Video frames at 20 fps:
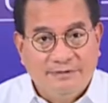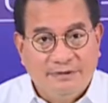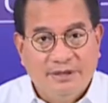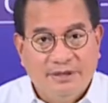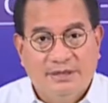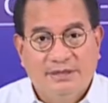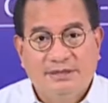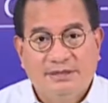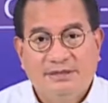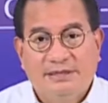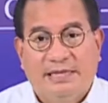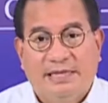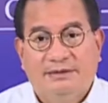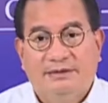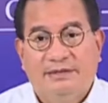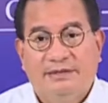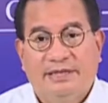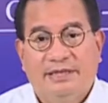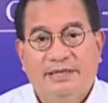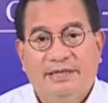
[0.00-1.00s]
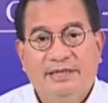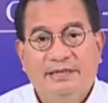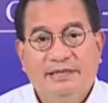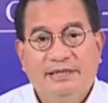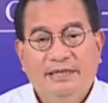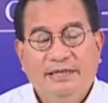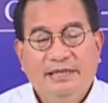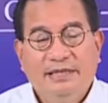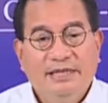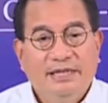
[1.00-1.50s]
travelers' entry
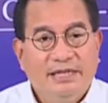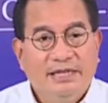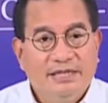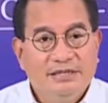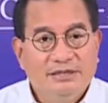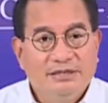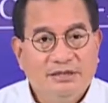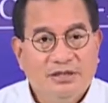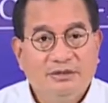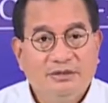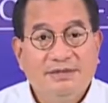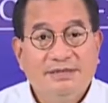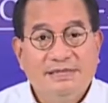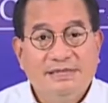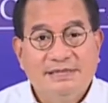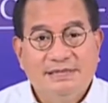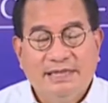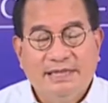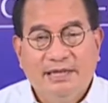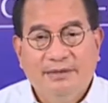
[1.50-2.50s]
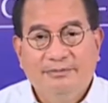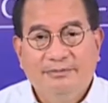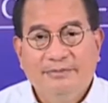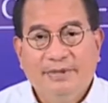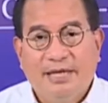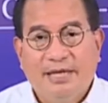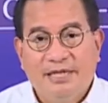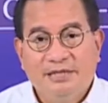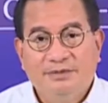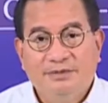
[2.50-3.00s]
is not the
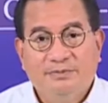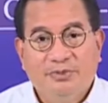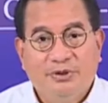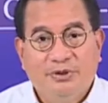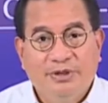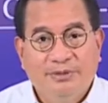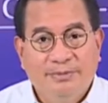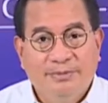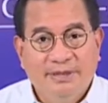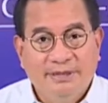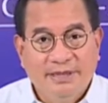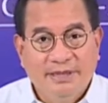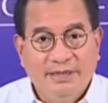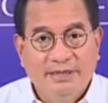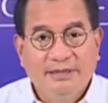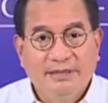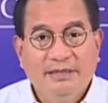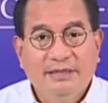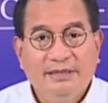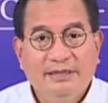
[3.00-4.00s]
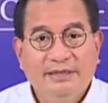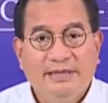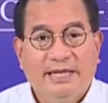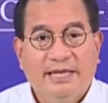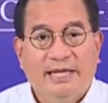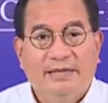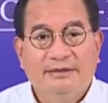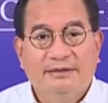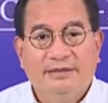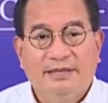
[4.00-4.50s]
same as prohibiting
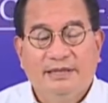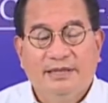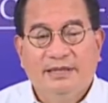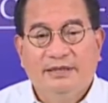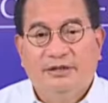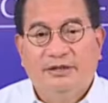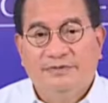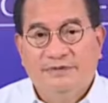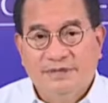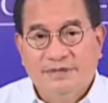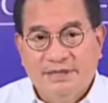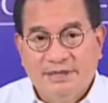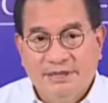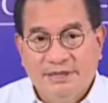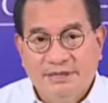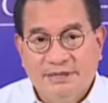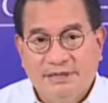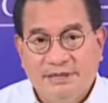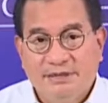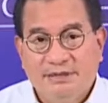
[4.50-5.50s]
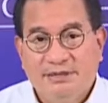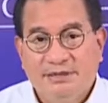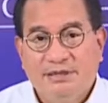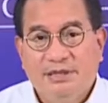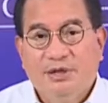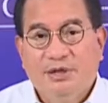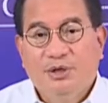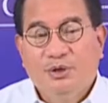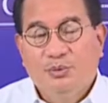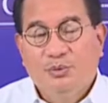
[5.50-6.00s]
the entry of citizens
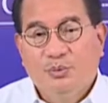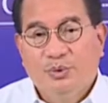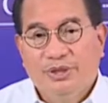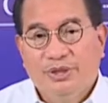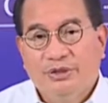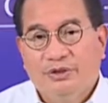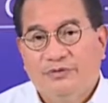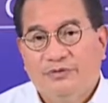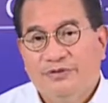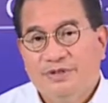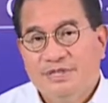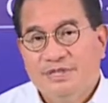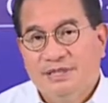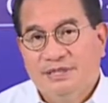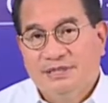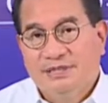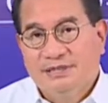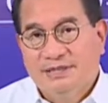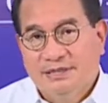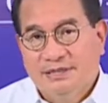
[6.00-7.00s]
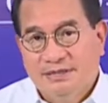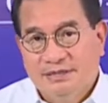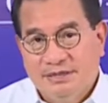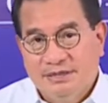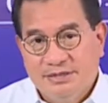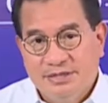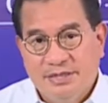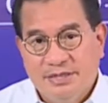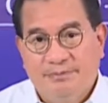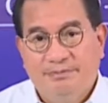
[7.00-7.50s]
with official
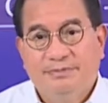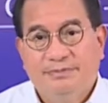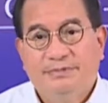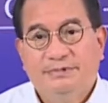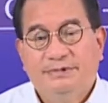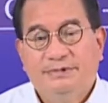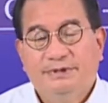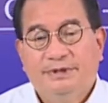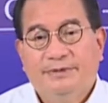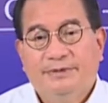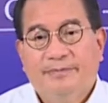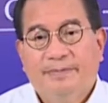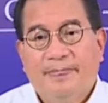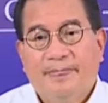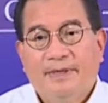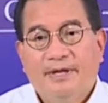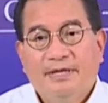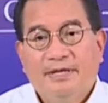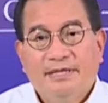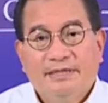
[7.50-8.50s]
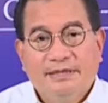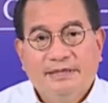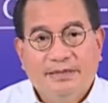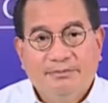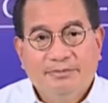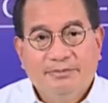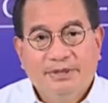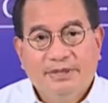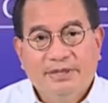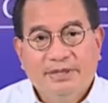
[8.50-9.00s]
citizenship.
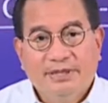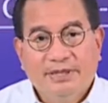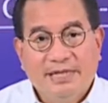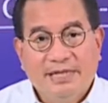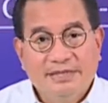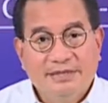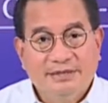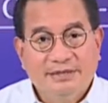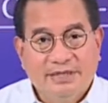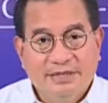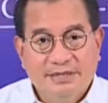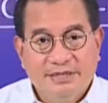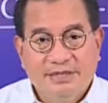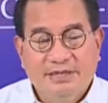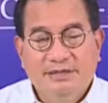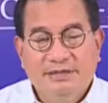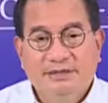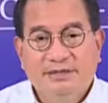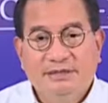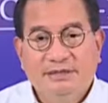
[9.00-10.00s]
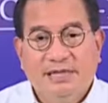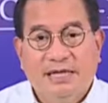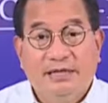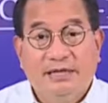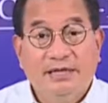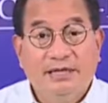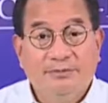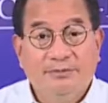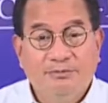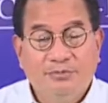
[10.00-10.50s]
Temporary restrictions
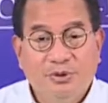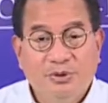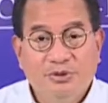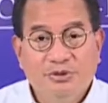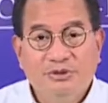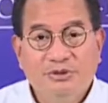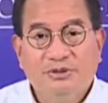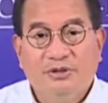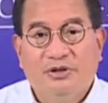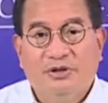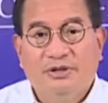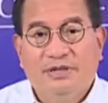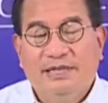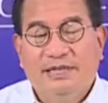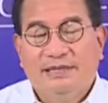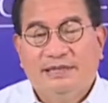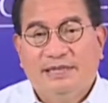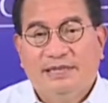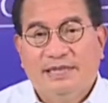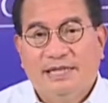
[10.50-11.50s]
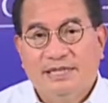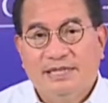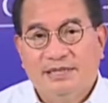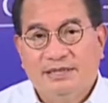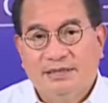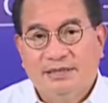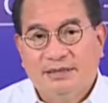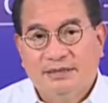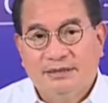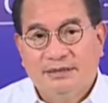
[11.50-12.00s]
are imposed on
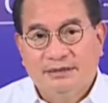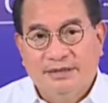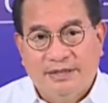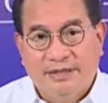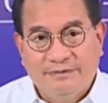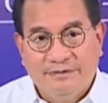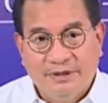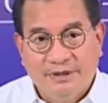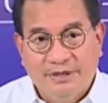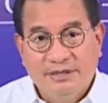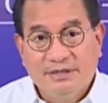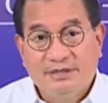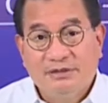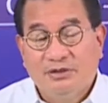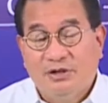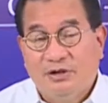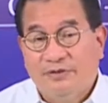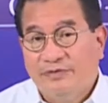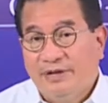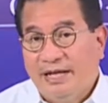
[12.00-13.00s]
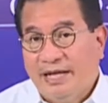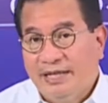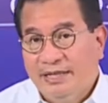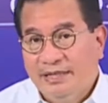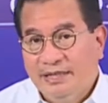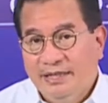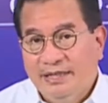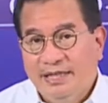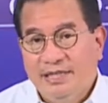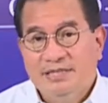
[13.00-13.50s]
international travelers of
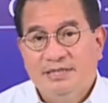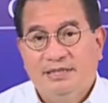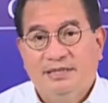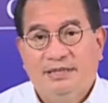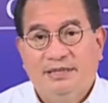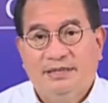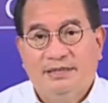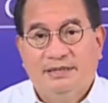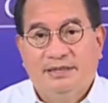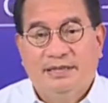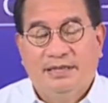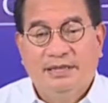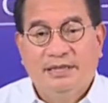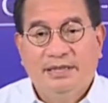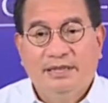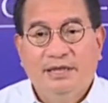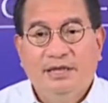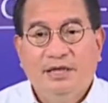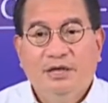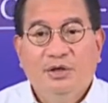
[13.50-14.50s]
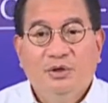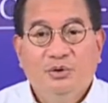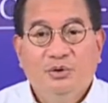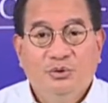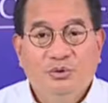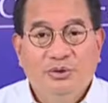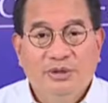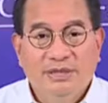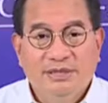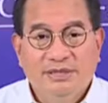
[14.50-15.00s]
any nationality
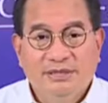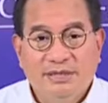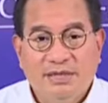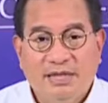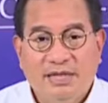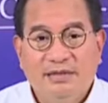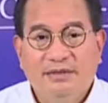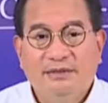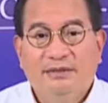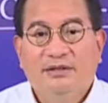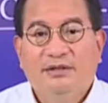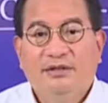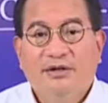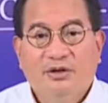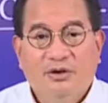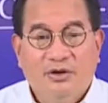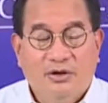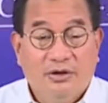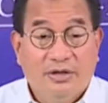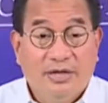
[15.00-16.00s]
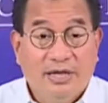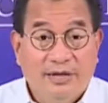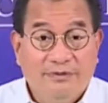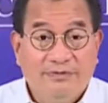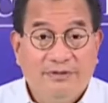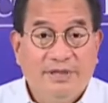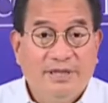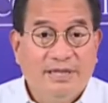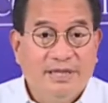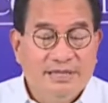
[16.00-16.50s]
who reside or
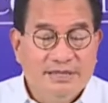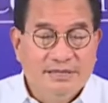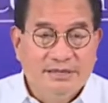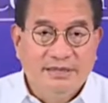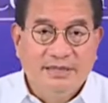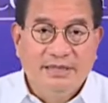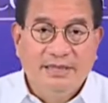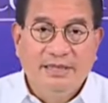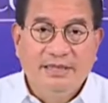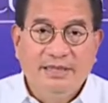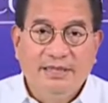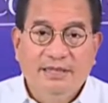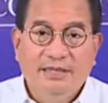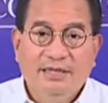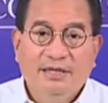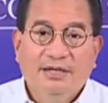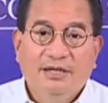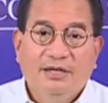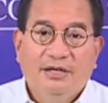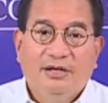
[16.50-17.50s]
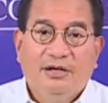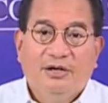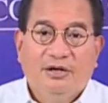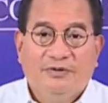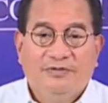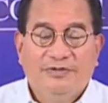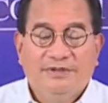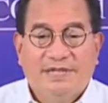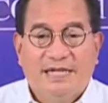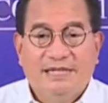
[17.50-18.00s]
have a history
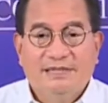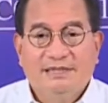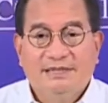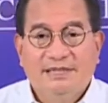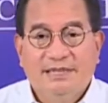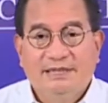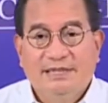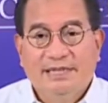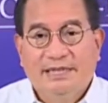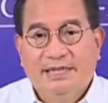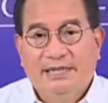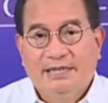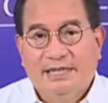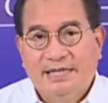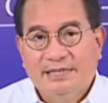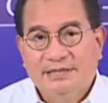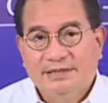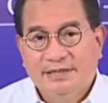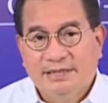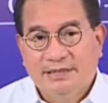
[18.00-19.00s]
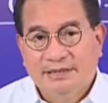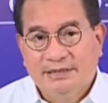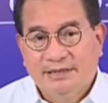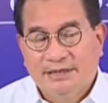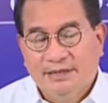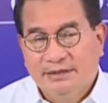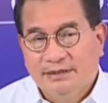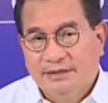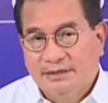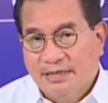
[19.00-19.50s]
of transit in
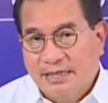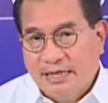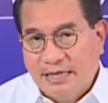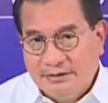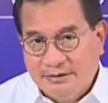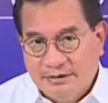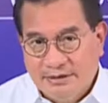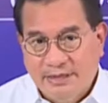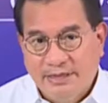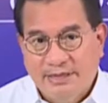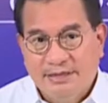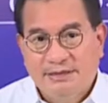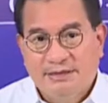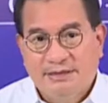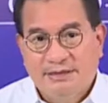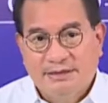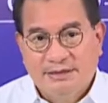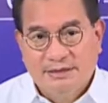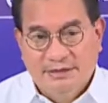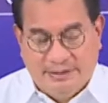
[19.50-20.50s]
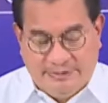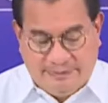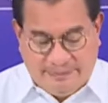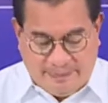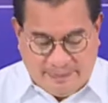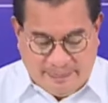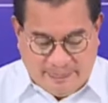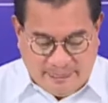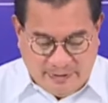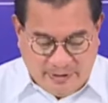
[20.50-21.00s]
restricted countries.
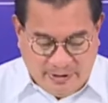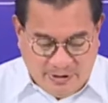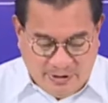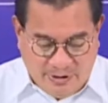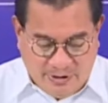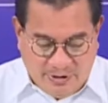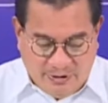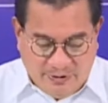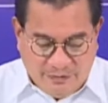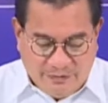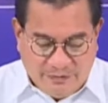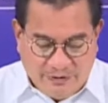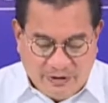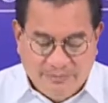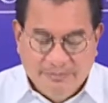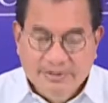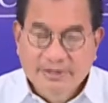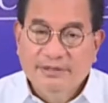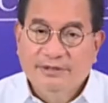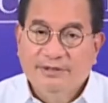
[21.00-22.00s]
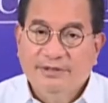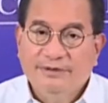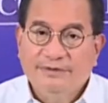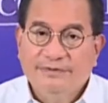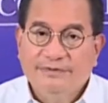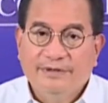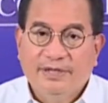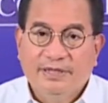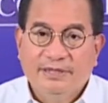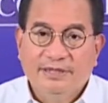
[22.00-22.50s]
From
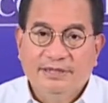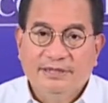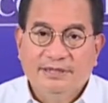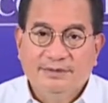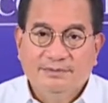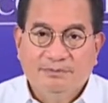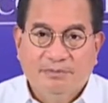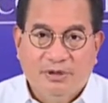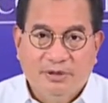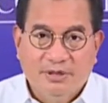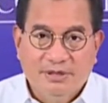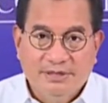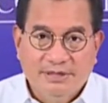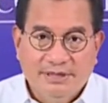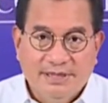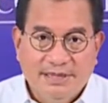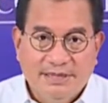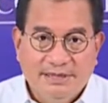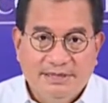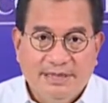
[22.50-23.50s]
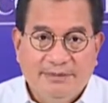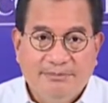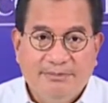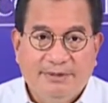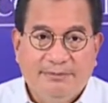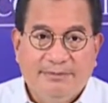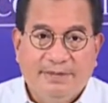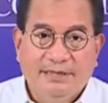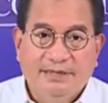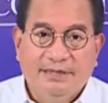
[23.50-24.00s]
the various policies
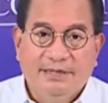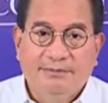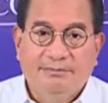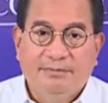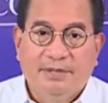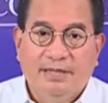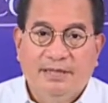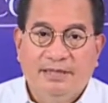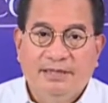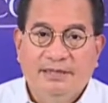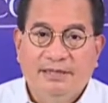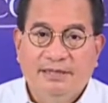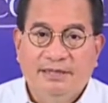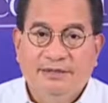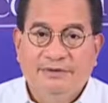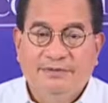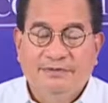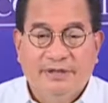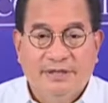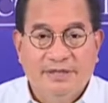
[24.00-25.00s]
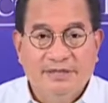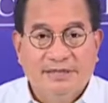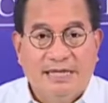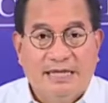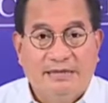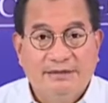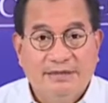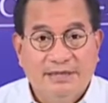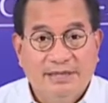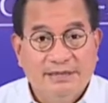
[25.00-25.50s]
implemented by the various
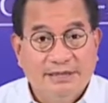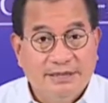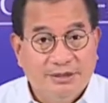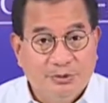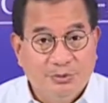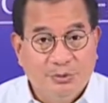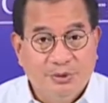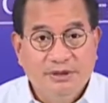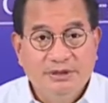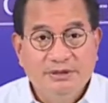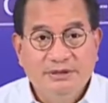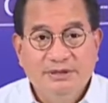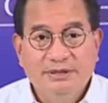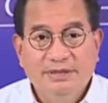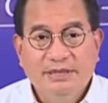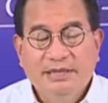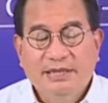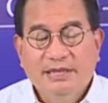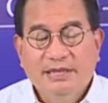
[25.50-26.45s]
countries in the world,